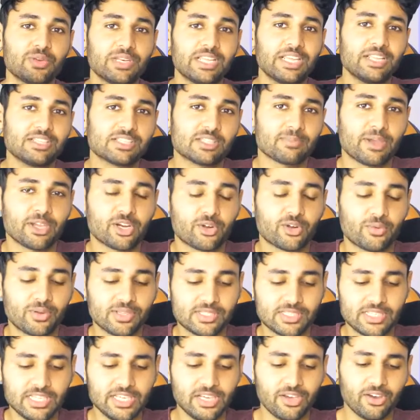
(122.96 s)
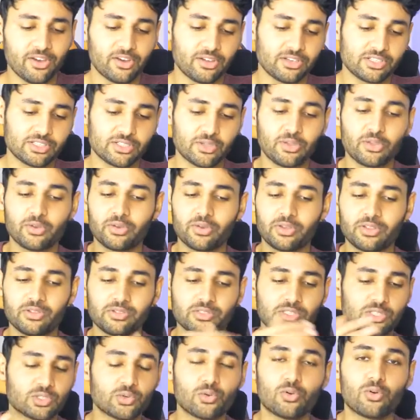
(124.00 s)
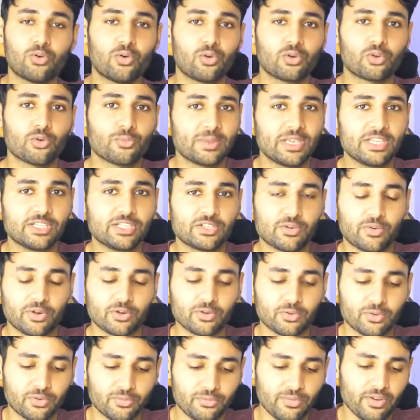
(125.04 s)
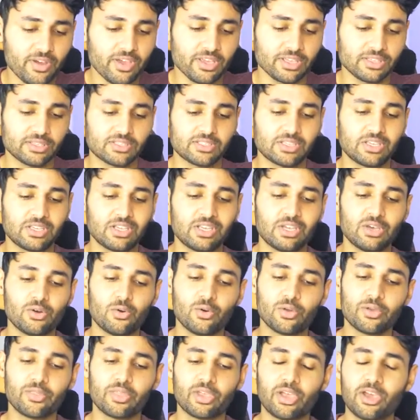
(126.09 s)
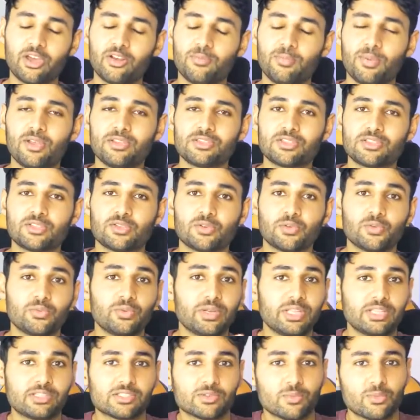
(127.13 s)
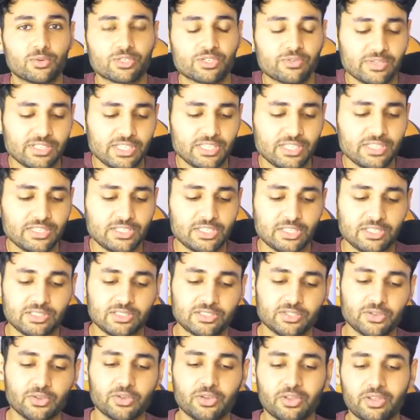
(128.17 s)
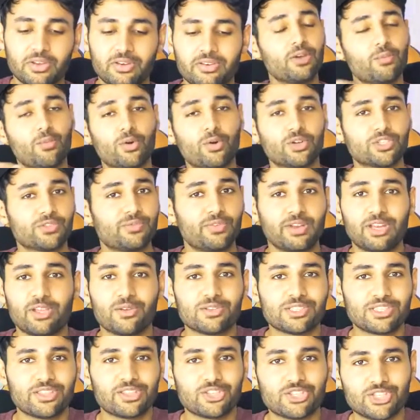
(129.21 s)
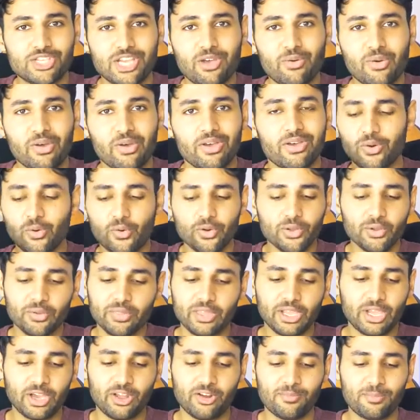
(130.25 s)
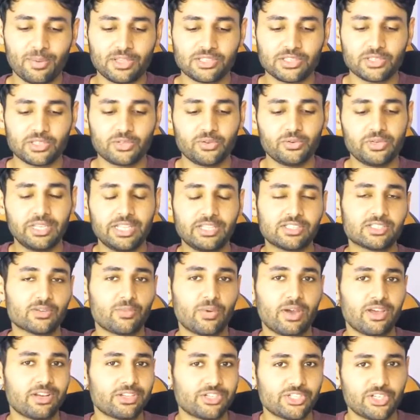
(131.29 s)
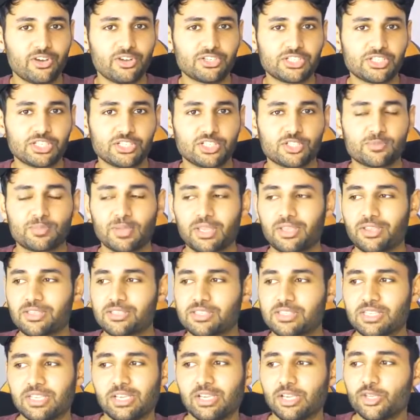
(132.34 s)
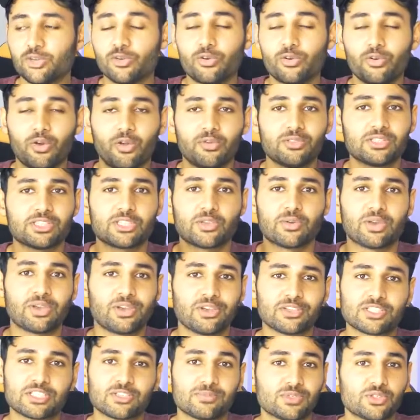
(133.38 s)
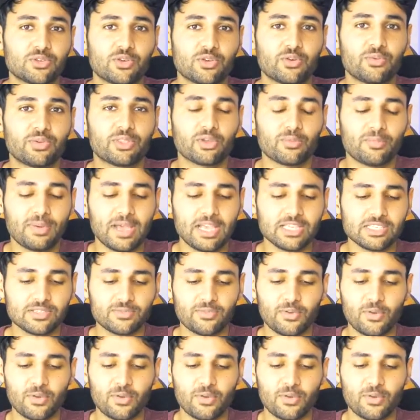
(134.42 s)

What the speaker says: needs the micro SD card so you can store all your media on your device, or you're the kind of person who needs the water resistance so you can watch videos in the shower, or you're the kind of person who needs the wireless charging just because you've grown so accustomed to it with your past